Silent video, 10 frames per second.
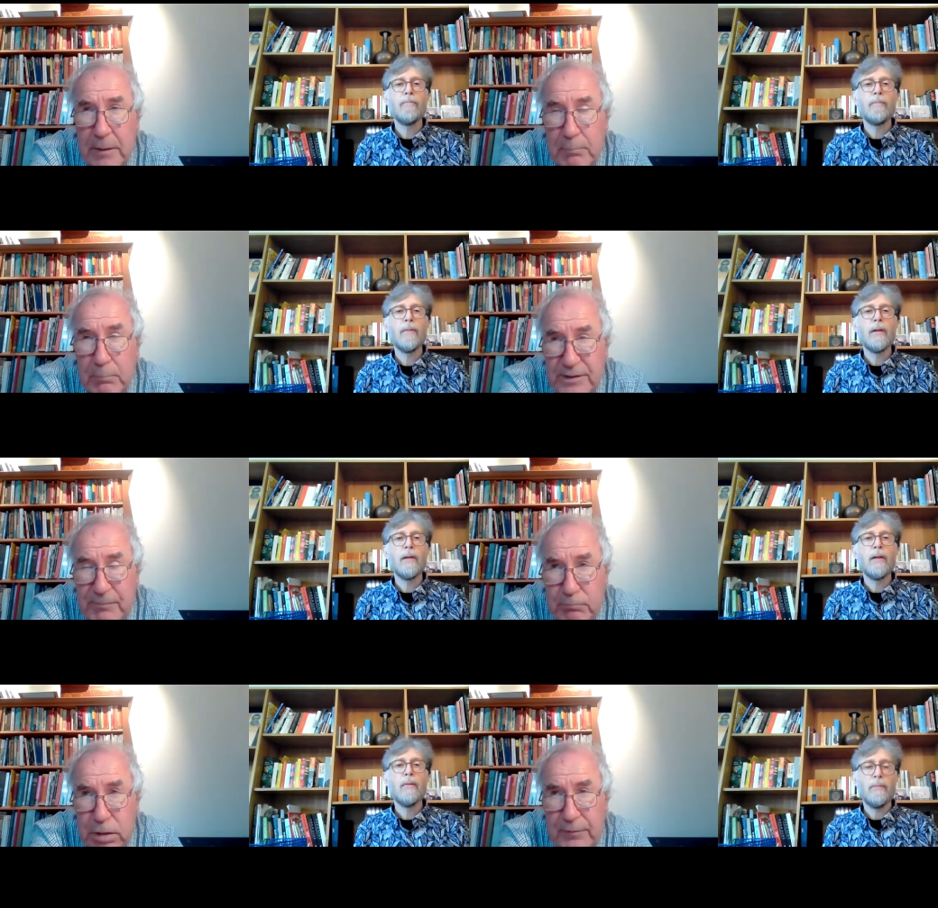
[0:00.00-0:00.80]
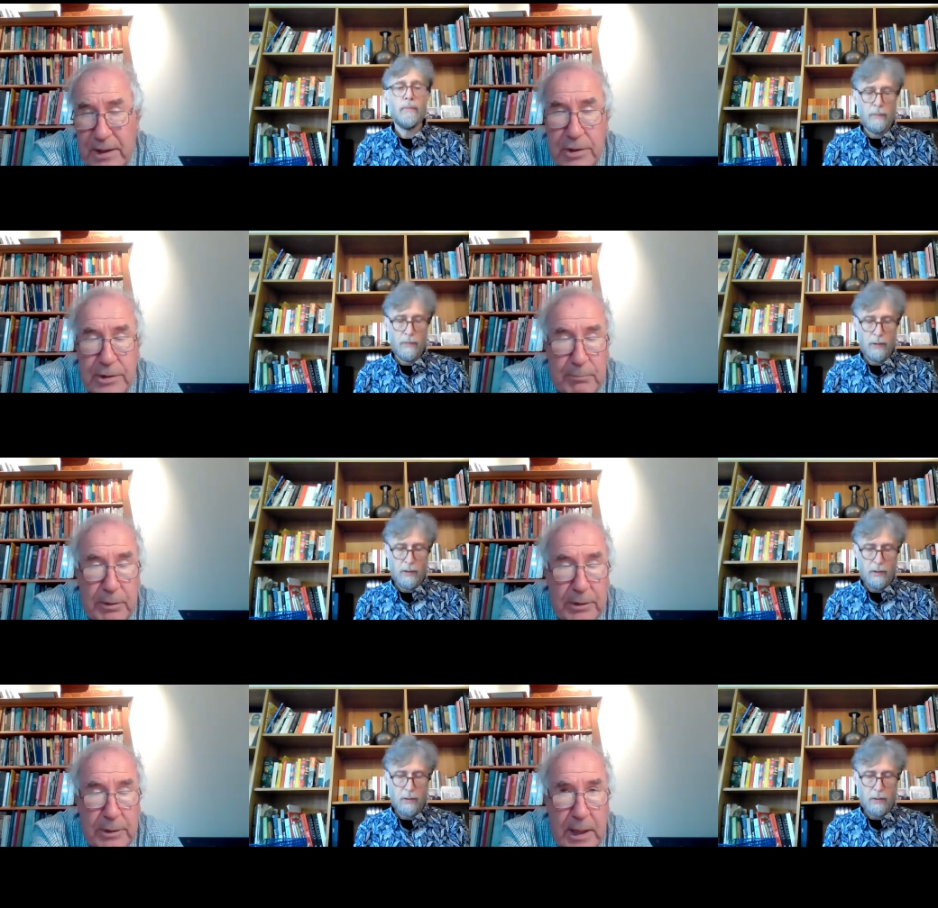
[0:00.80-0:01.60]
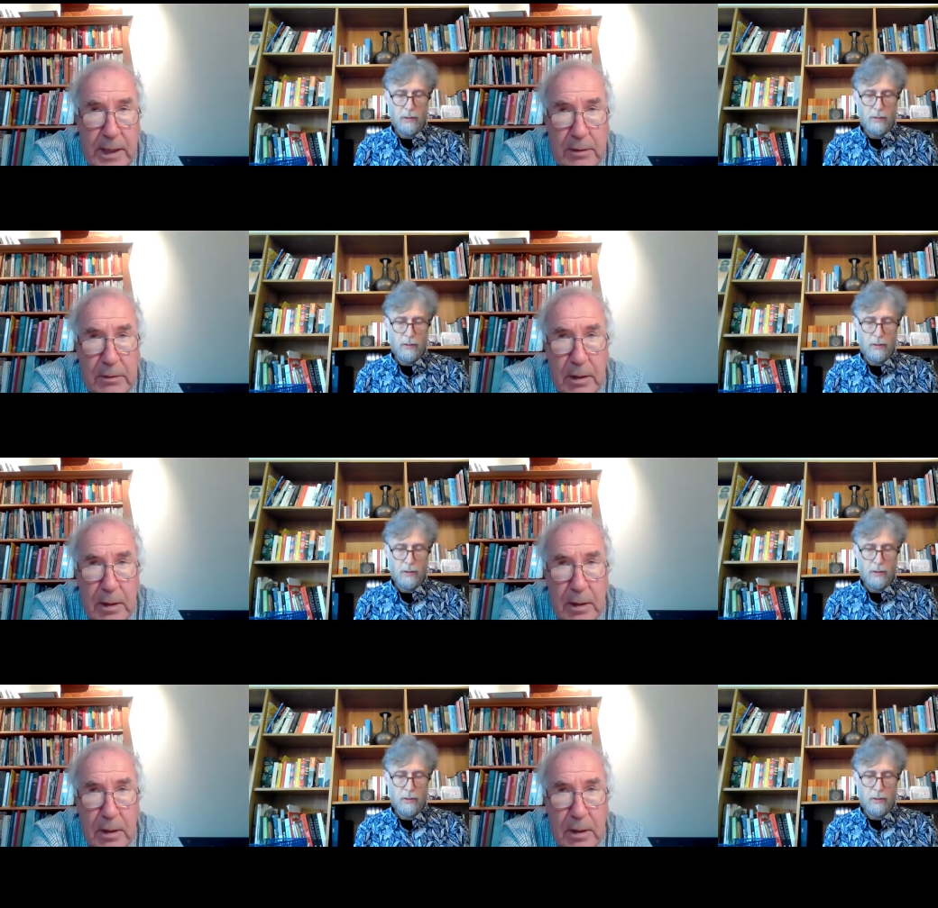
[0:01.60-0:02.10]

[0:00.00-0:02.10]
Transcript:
Speaker 1: a professorship at yale